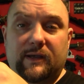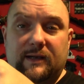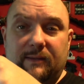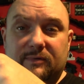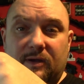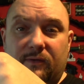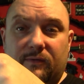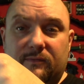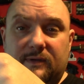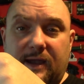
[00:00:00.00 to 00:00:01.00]
clip, so
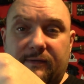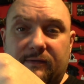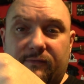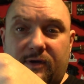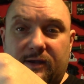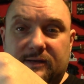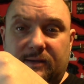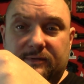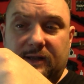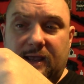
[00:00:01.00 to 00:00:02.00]
it'll carry right
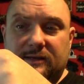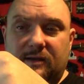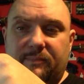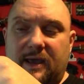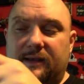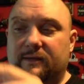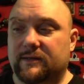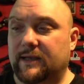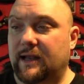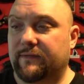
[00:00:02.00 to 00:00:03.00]
up to there, so you're barely
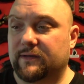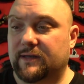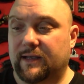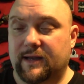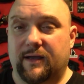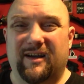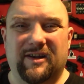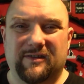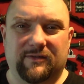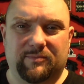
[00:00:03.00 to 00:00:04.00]
going to see anything sticking out.
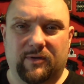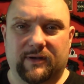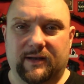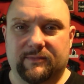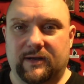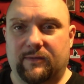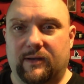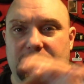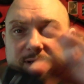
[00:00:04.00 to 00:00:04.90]
I don't use pocket clips anyway,